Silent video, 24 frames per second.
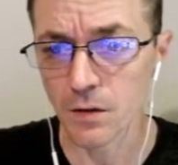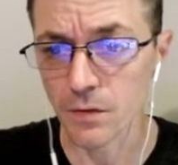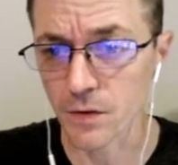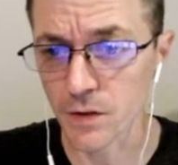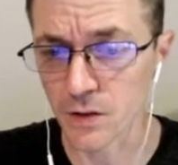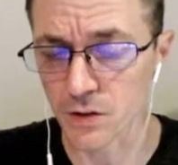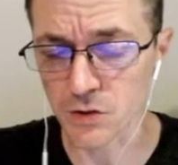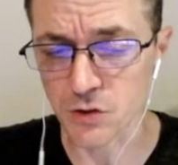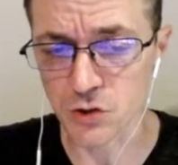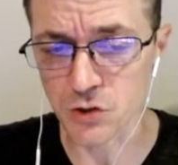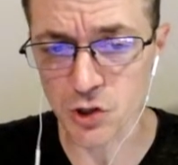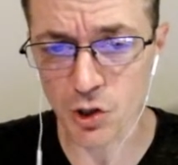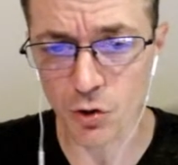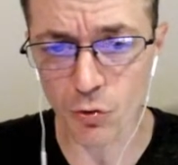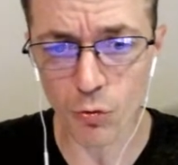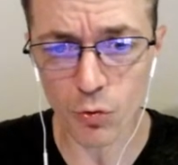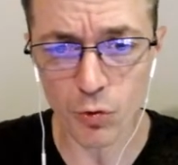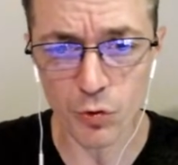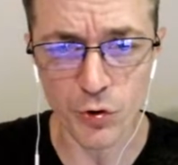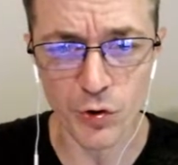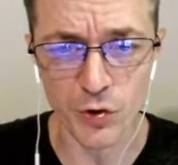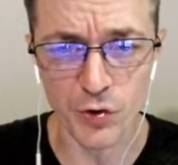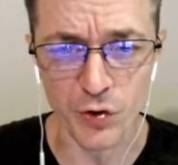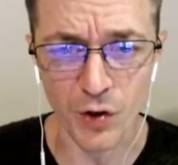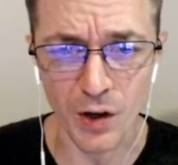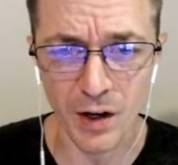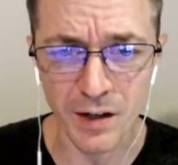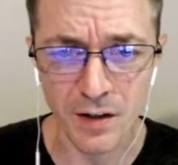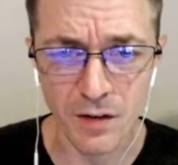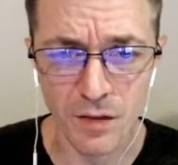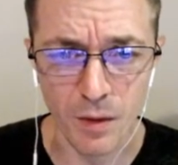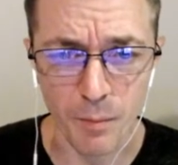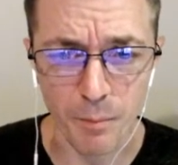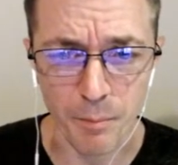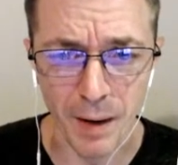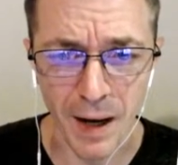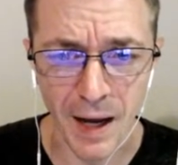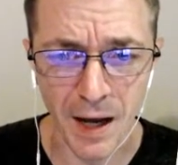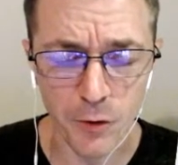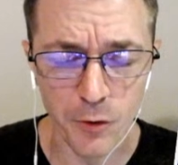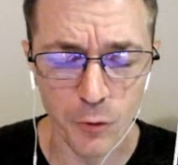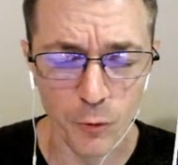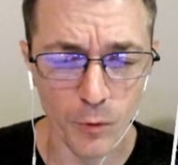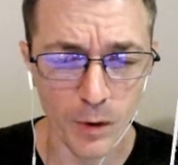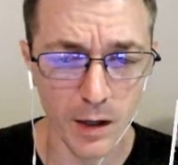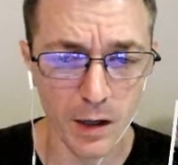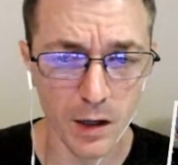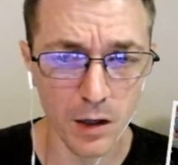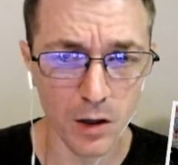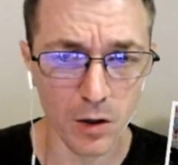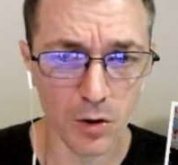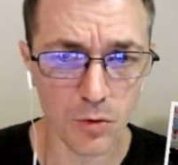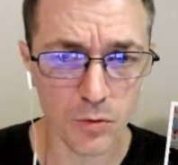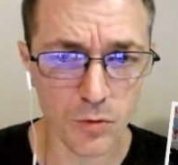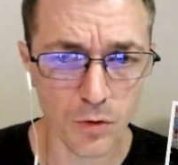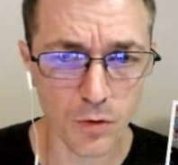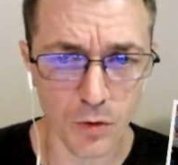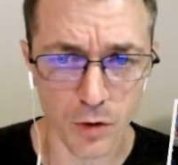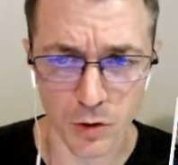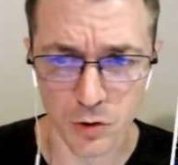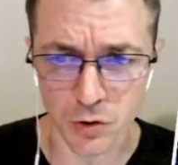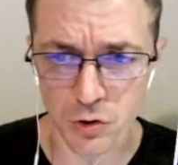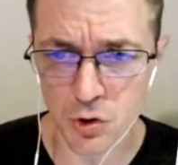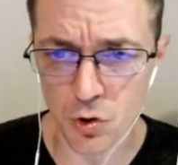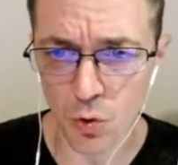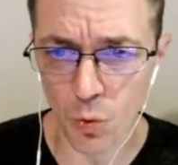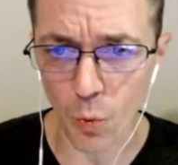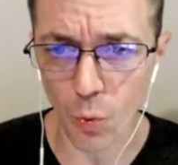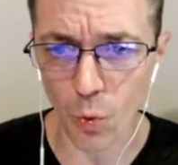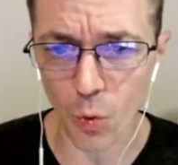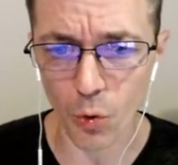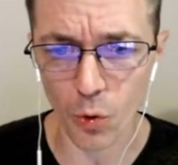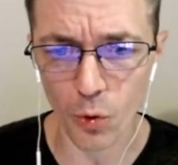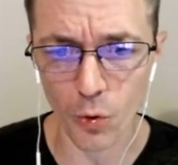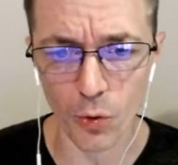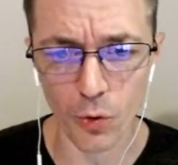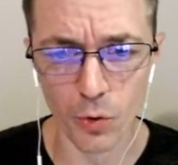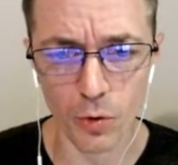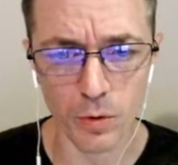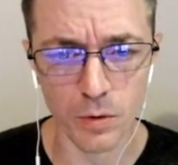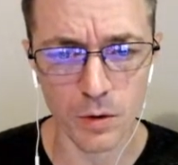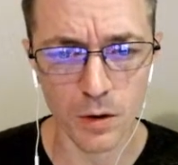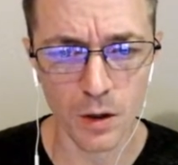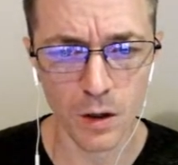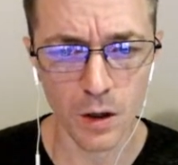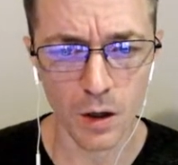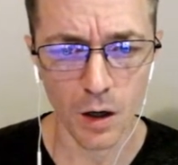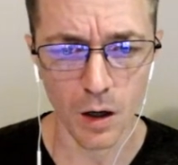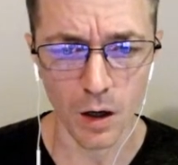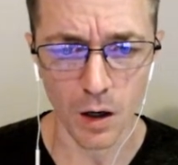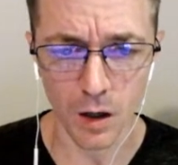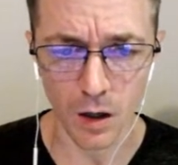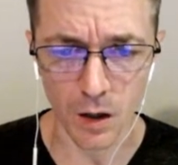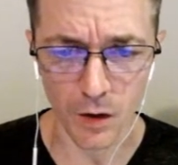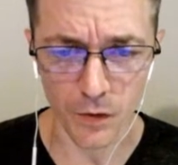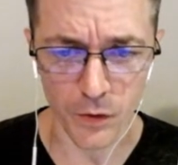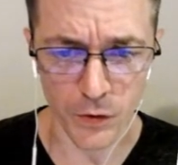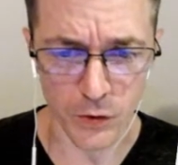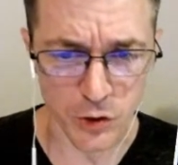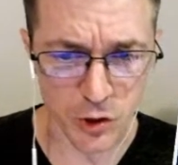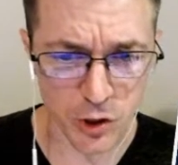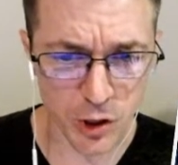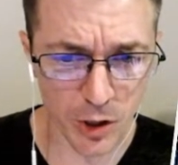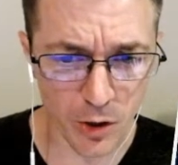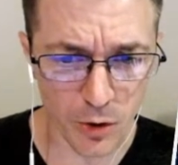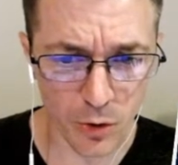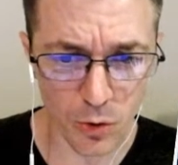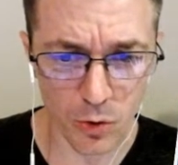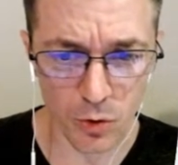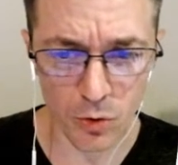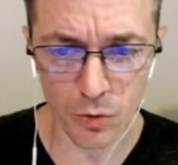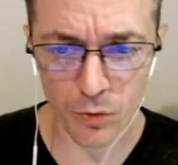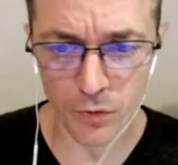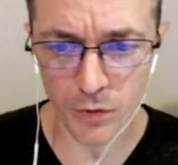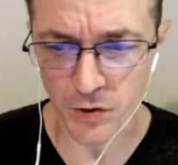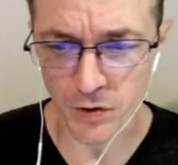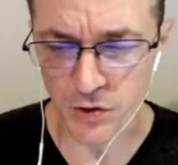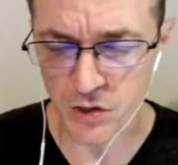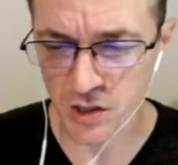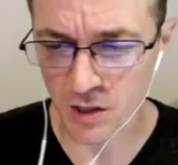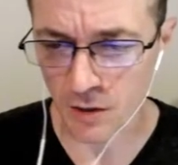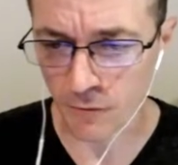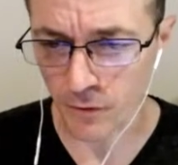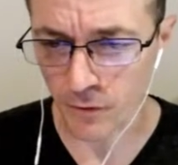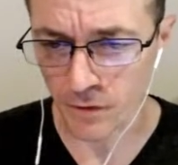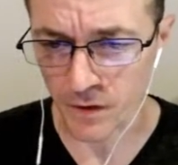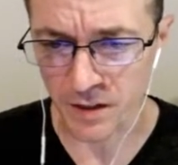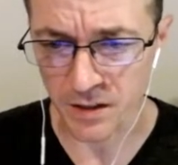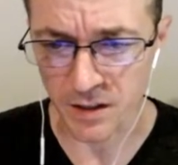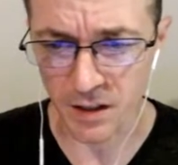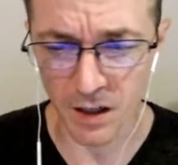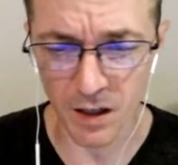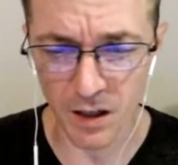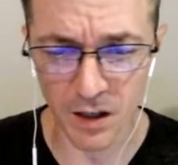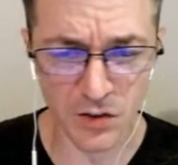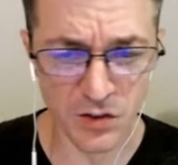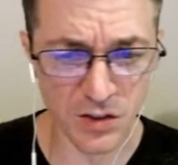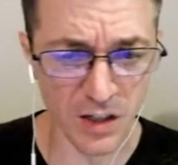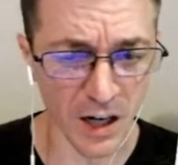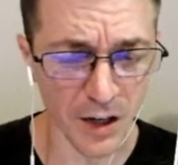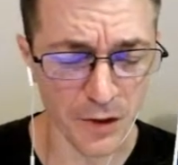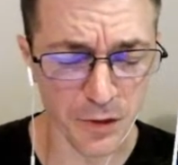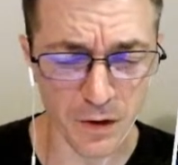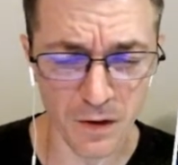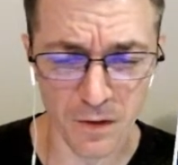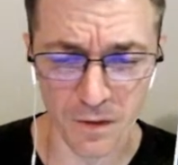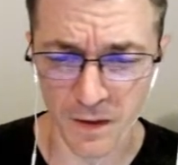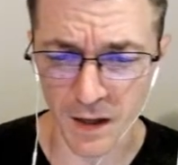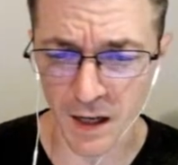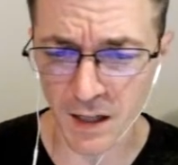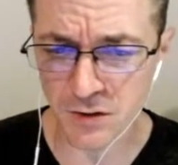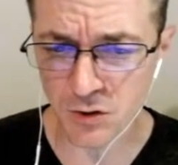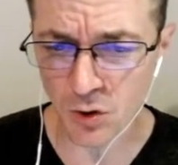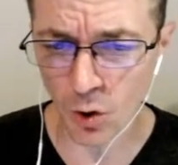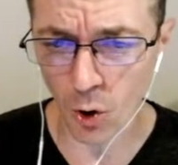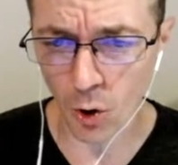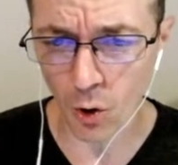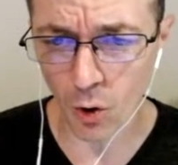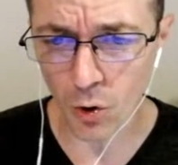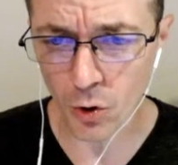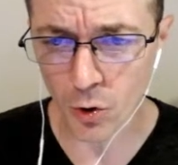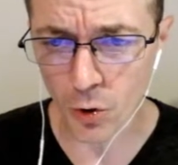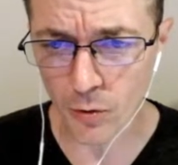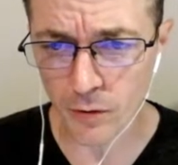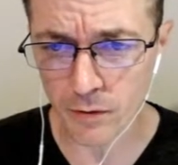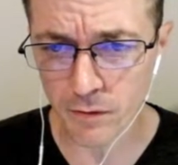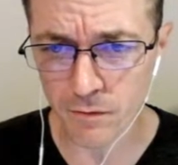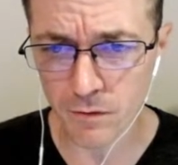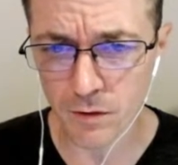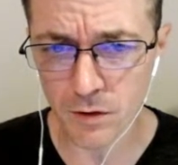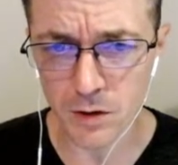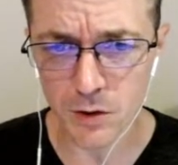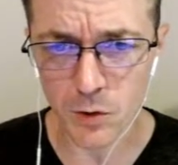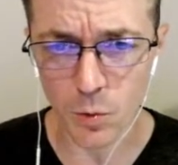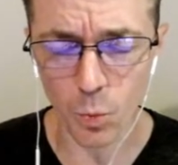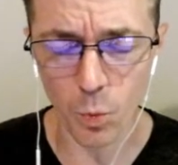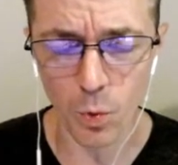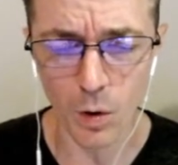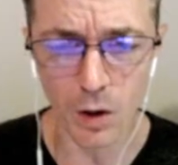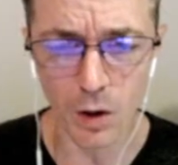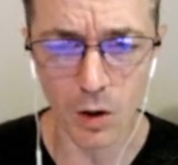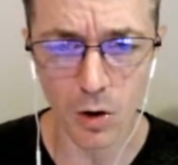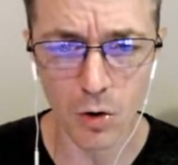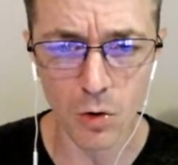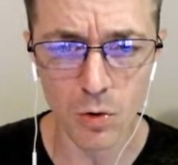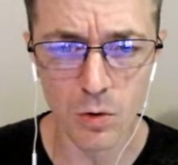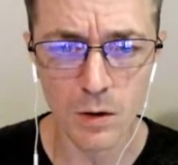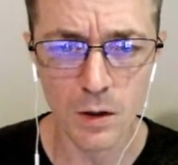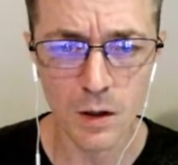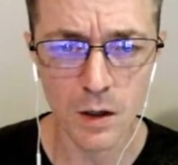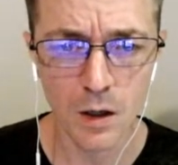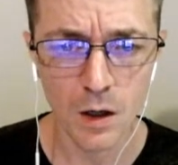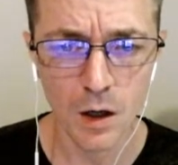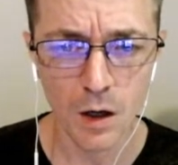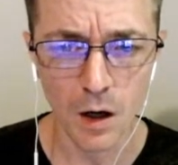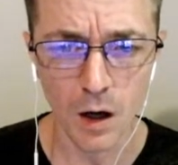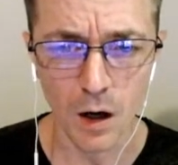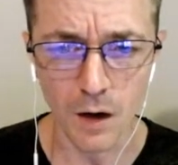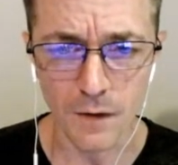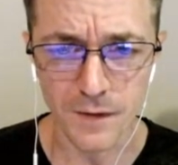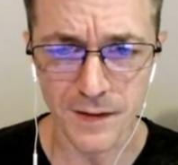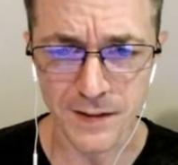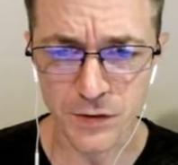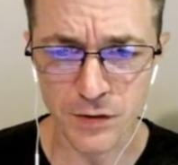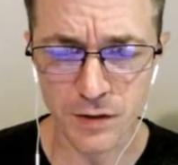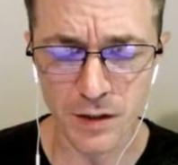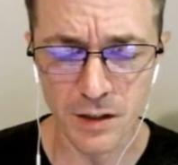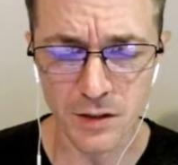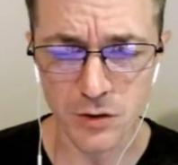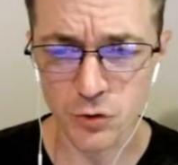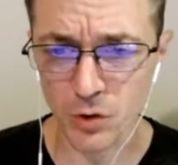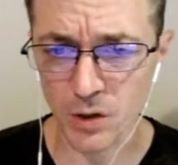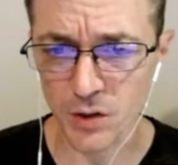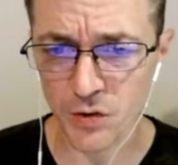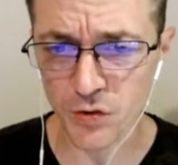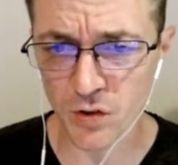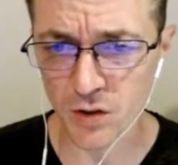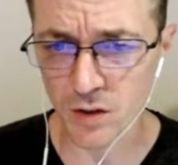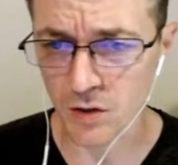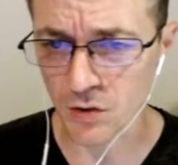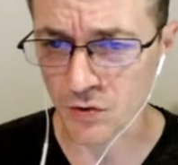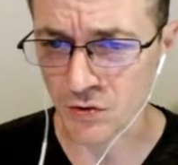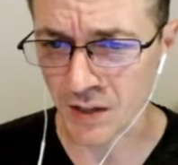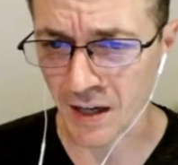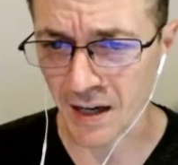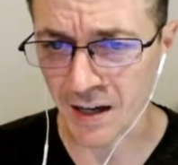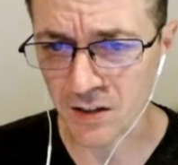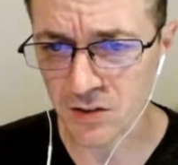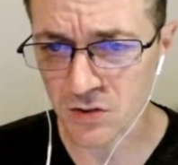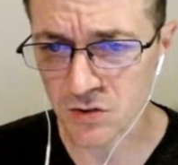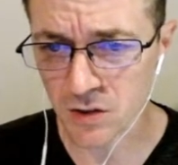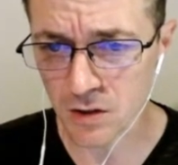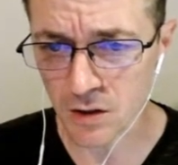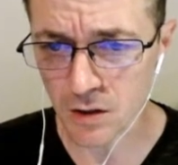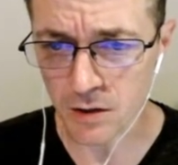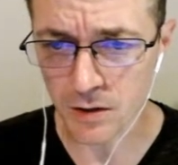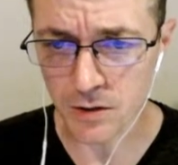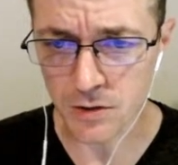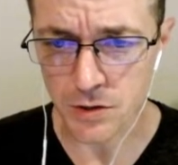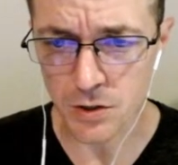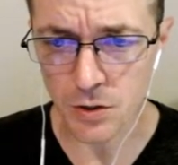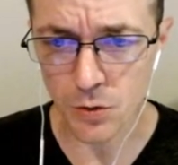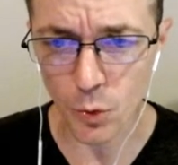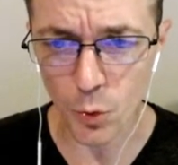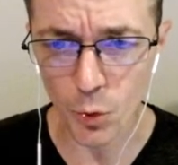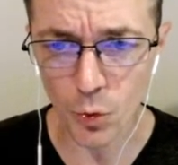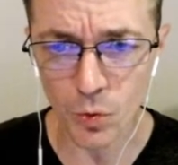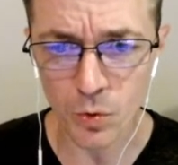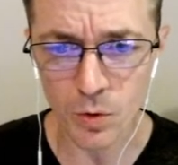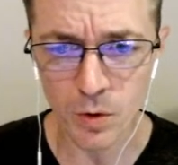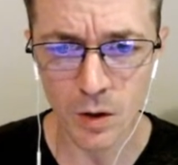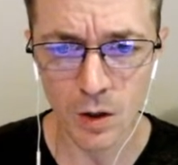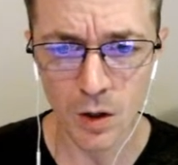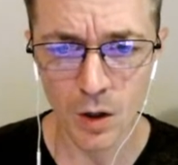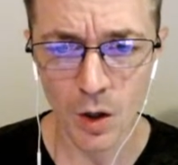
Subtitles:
The general design of the background, the door, the chair, the stuff on the desk, I think that's all going really well. The set dressing is excellent here.